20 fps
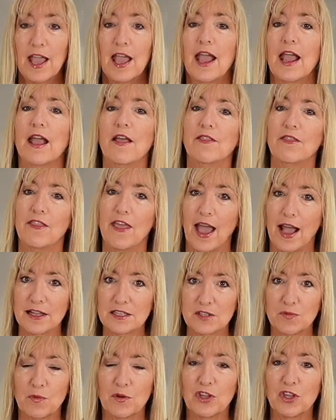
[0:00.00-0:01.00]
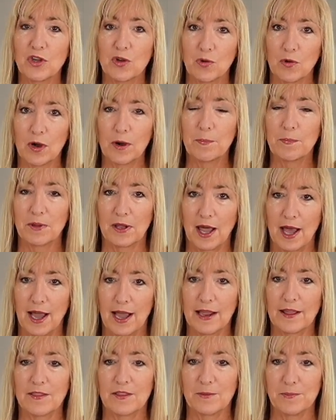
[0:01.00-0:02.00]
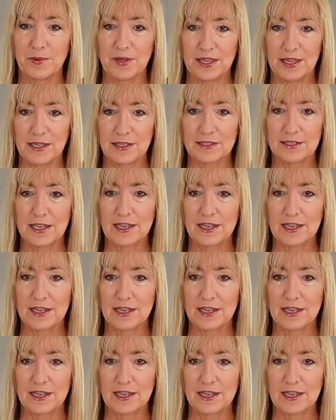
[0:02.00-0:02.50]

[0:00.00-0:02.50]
and that's where you apply the beads.